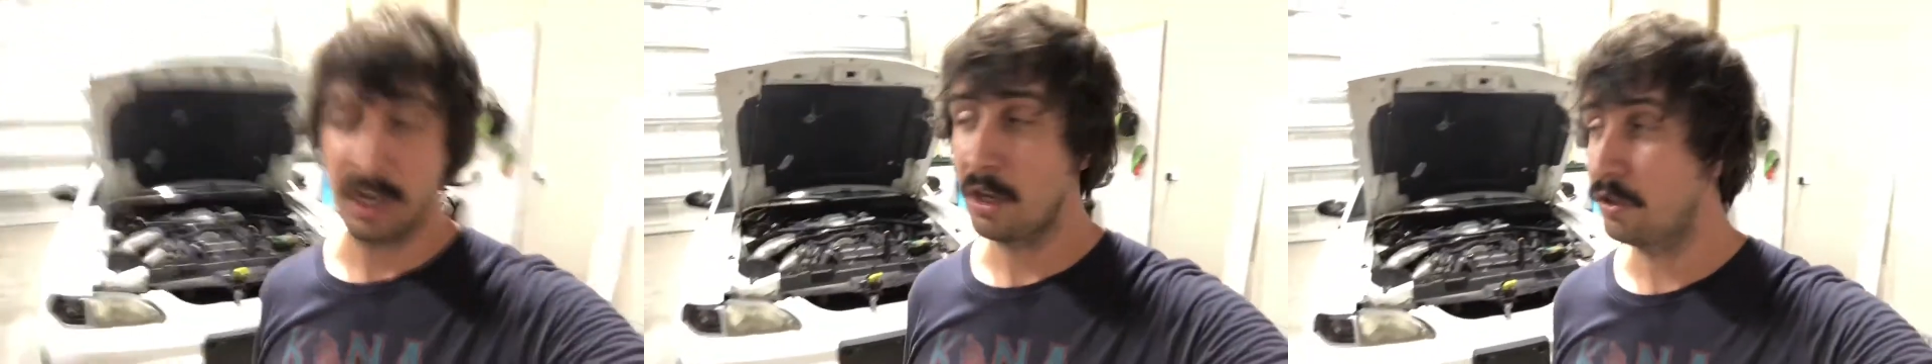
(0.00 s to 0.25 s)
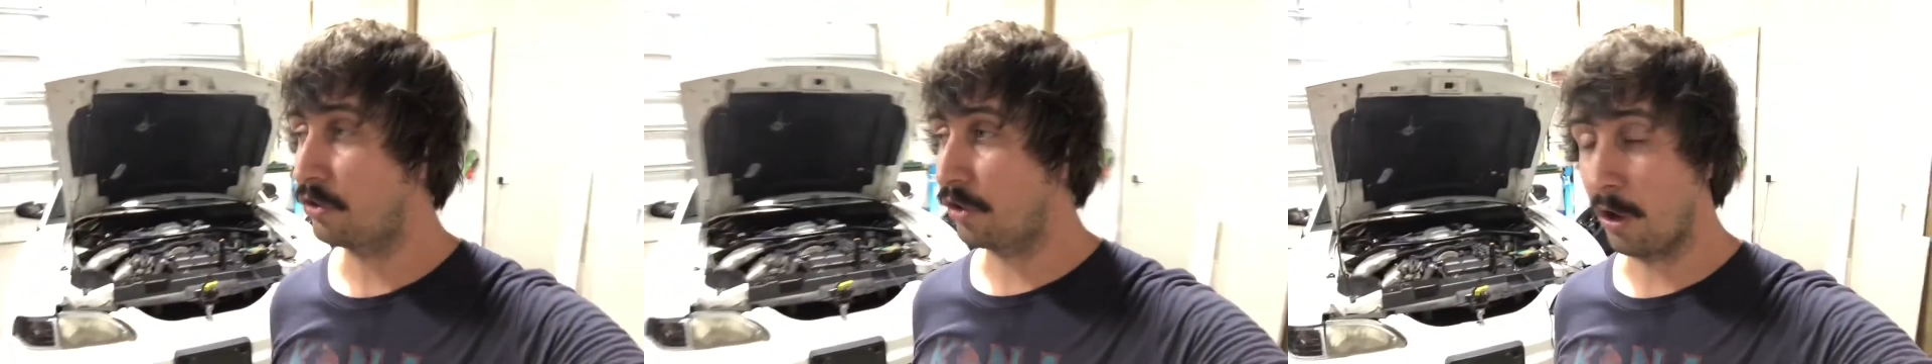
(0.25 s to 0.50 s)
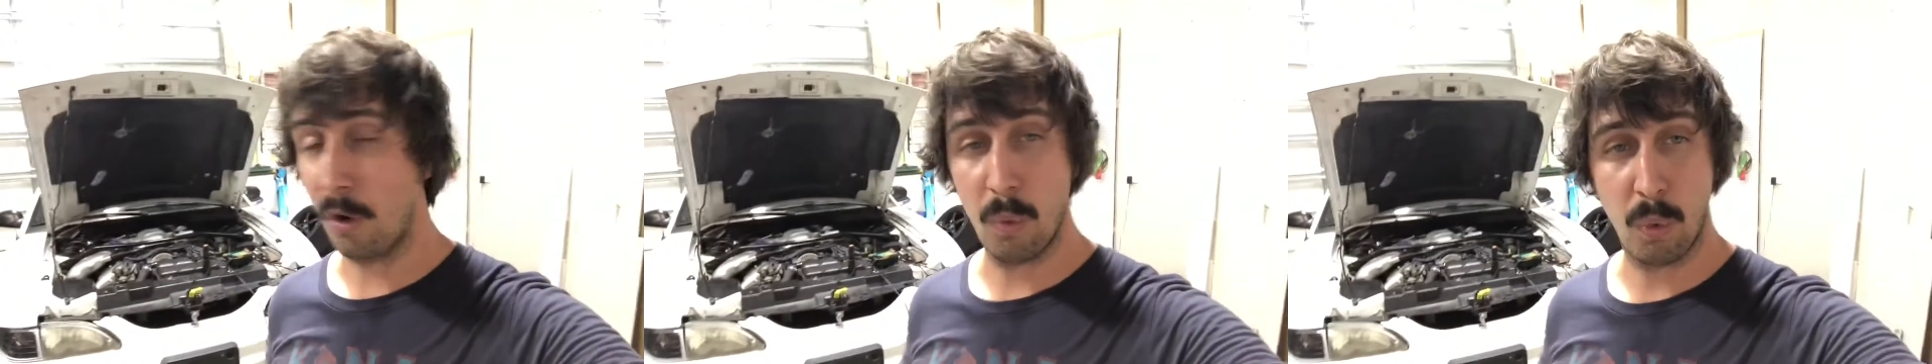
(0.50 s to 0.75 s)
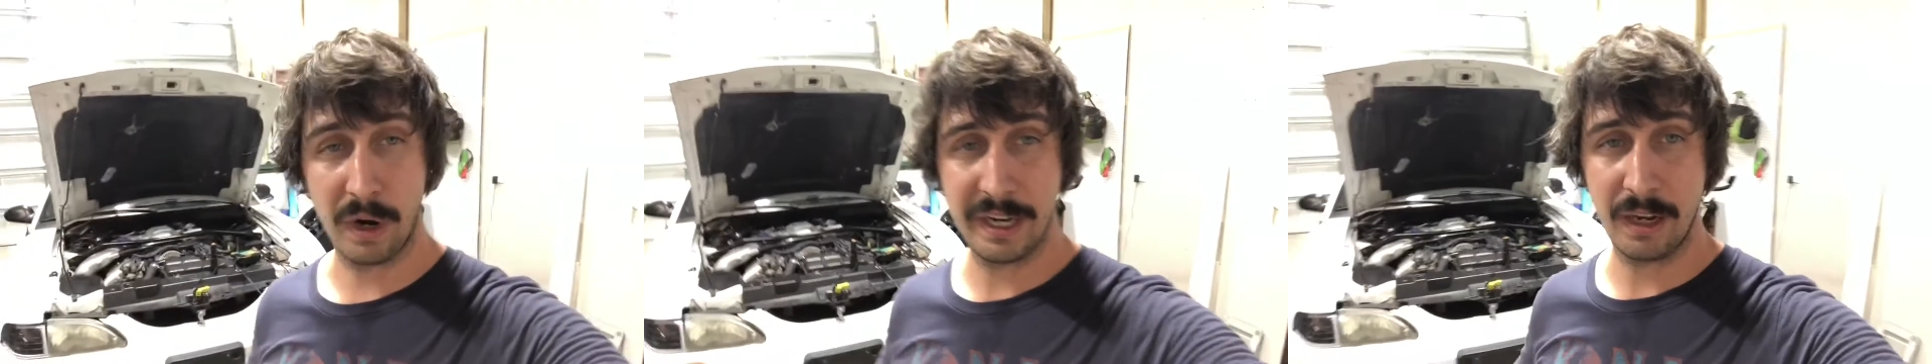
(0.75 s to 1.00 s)
So
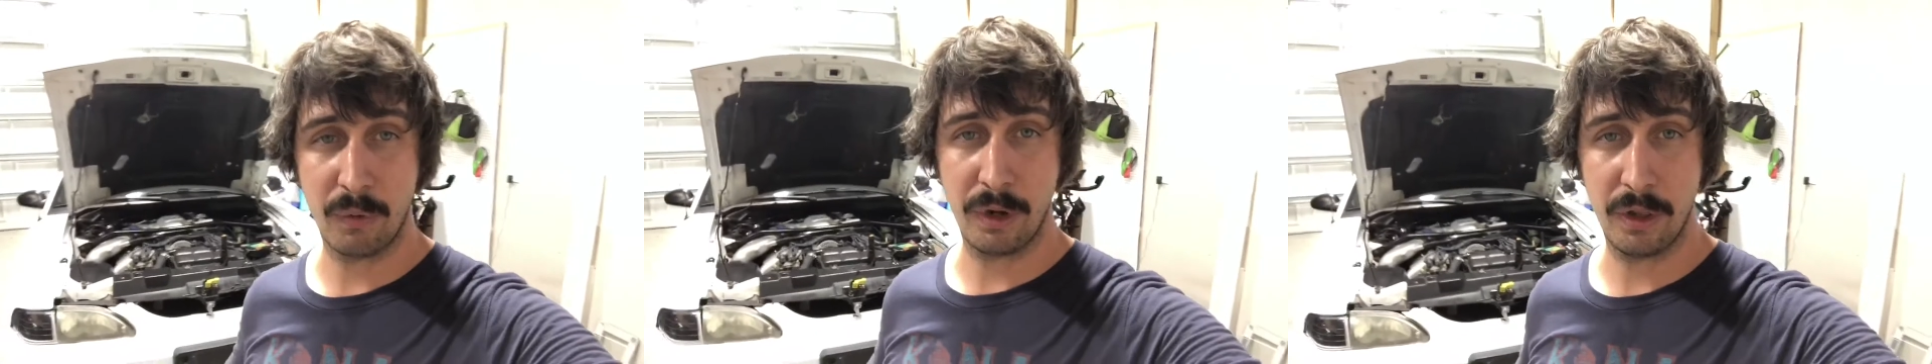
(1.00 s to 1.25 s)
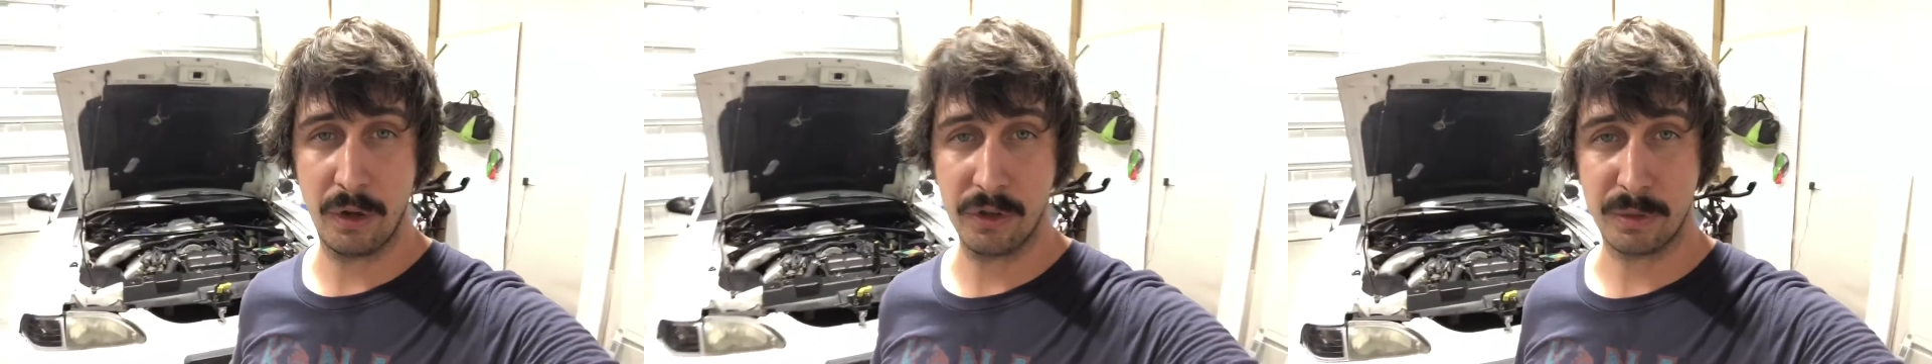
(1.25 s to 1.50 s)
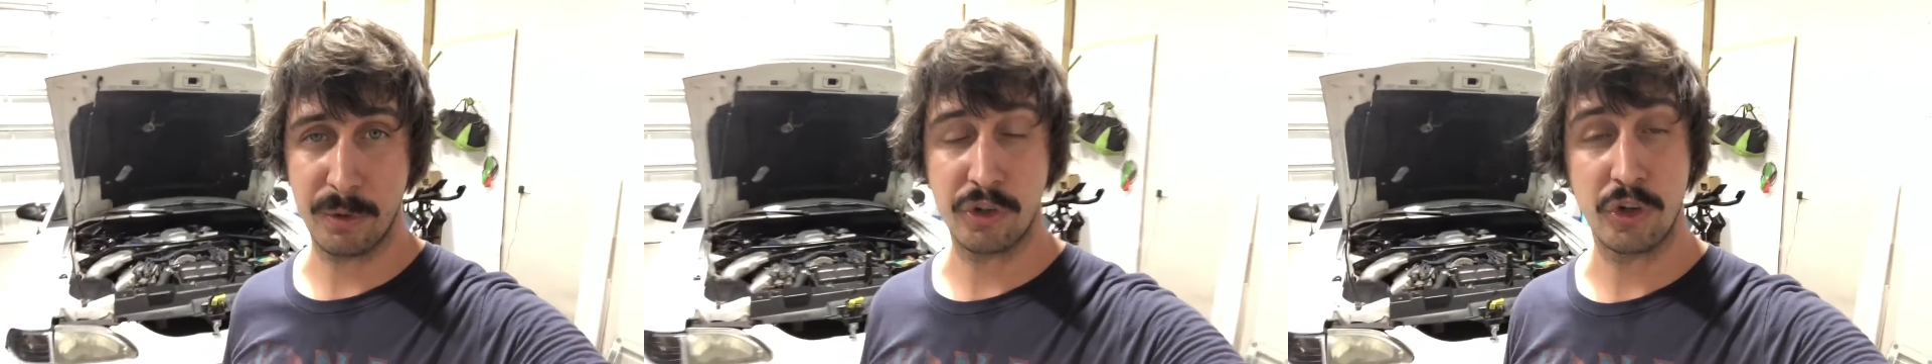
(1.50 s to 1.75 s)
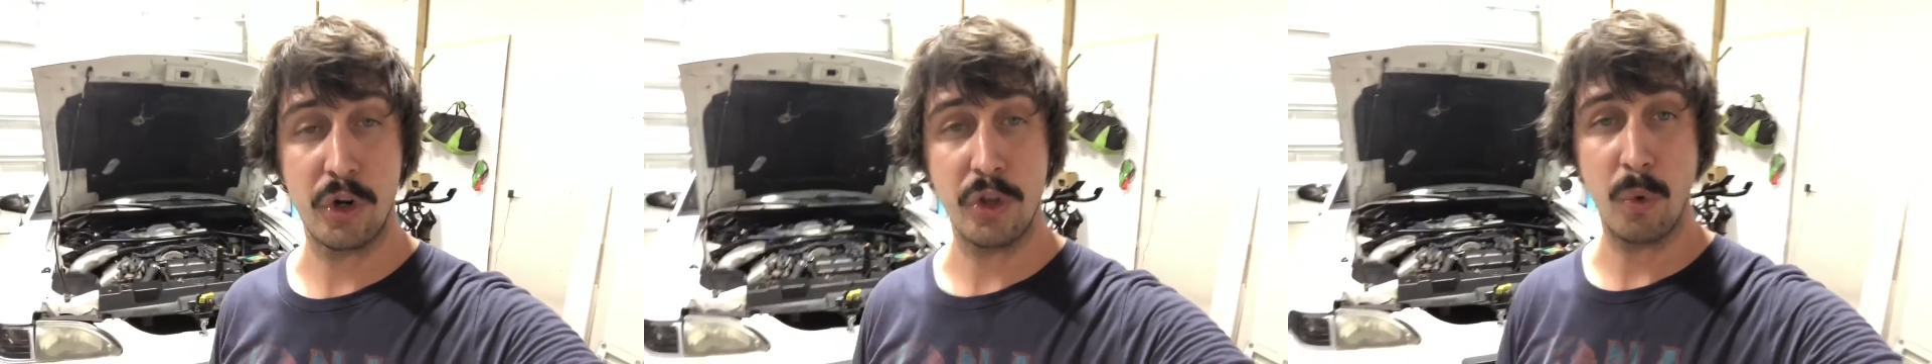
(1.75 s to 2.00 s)
we're gonna get rid of those. I'm gonna show you the